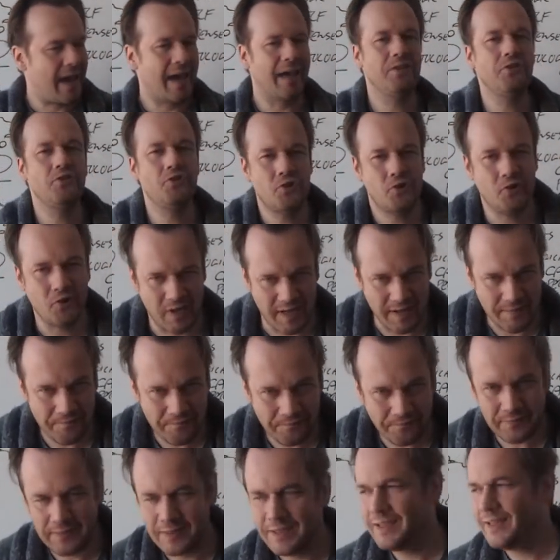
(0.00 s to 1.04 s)

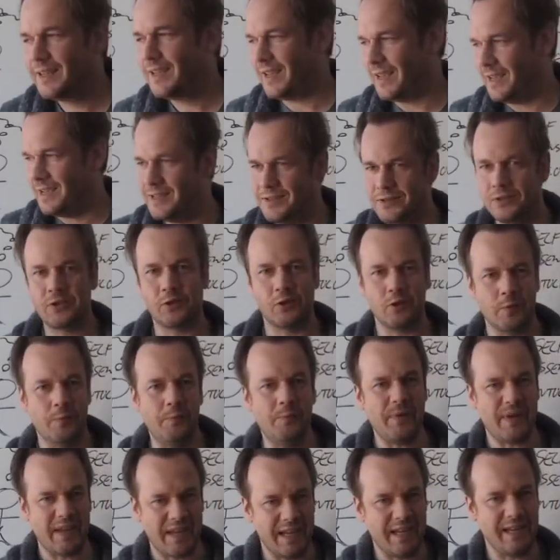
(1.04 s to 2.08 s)
entry into
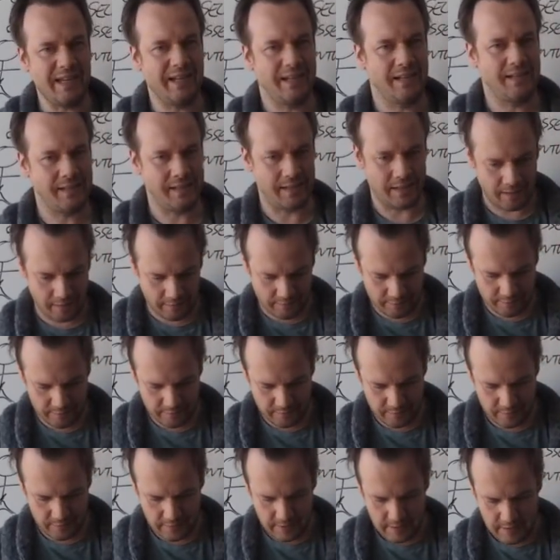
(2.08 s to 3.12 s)
being itself.